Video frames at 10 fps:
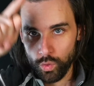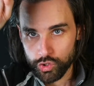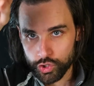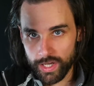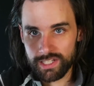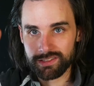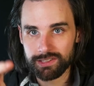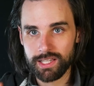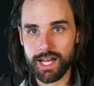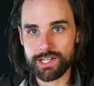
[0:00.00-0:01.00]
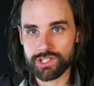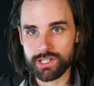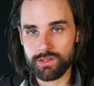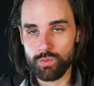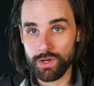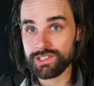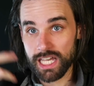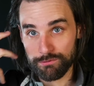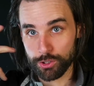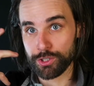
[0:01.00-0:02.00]
trace the logic once
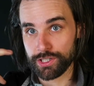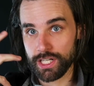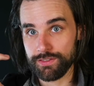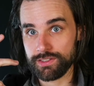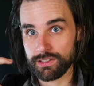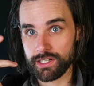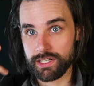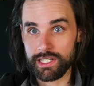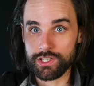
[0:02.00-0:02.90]
I've learned enough solidity,